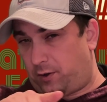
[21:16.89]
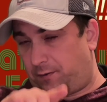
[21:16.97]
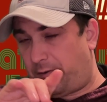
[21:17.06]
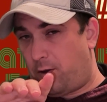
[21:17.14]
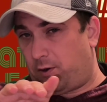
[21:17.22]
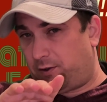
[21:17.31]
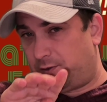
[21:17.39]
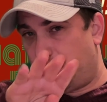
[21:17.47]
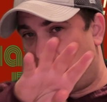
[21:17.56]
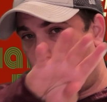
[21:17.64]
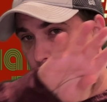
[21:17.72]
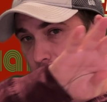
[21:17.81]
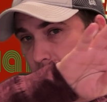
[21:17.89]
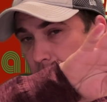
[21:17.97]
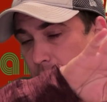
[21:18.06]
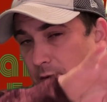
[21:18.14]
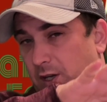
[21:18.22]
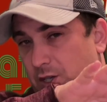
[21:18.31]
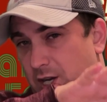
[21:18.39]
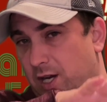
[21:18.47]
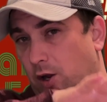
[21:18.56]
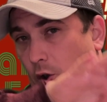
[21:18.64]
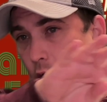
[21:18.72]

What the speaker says: focus on reaching